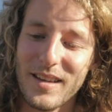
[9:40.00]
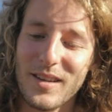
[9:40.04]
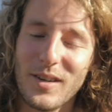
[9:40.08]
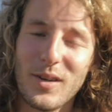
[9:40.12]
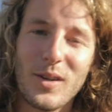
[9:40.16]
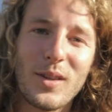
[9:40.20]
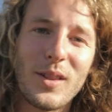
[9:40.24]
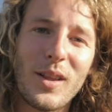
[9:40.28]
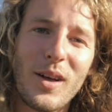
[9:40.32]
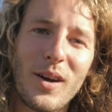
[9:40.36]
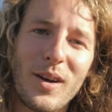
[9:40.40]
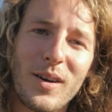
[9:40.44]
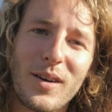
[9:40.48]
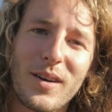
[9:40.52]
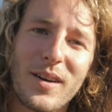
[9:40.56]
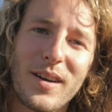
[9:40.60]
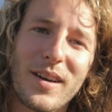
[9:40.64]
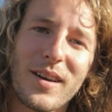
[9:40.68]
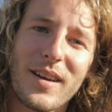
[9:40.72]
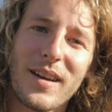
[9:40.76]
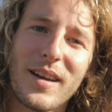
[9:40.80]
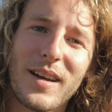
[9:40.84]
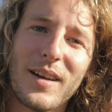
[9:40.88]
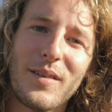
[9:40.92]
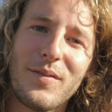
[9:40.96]
Good luck
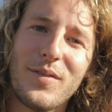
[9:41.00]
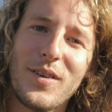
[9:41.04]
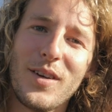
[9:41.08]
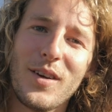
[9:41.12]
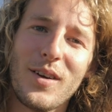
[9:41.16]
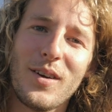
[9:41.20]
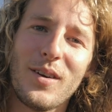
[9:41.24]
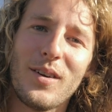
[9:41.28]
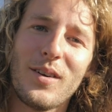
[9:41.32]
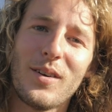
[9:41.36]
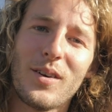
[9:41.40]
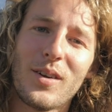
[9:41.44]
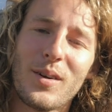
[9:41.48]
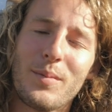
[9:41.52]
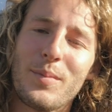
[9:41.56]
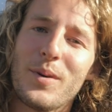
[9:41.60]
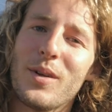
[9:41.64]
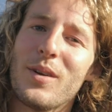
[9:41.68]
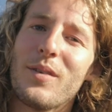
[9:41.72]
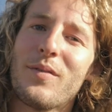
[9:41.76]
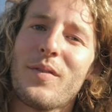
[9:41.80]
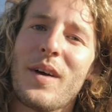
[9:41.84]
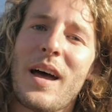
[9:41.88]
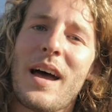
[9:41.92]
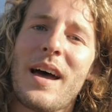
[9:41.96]
if you're gonna
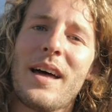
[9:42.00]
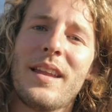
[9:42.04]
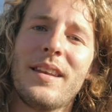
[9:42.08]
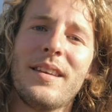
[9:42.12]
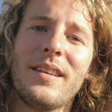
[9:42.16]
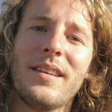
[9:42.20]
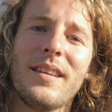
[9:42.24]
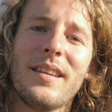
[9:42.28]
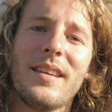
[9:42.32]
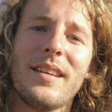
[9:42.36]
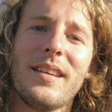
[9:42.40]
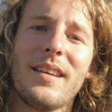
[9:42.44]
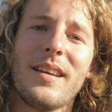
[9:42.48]
build a van.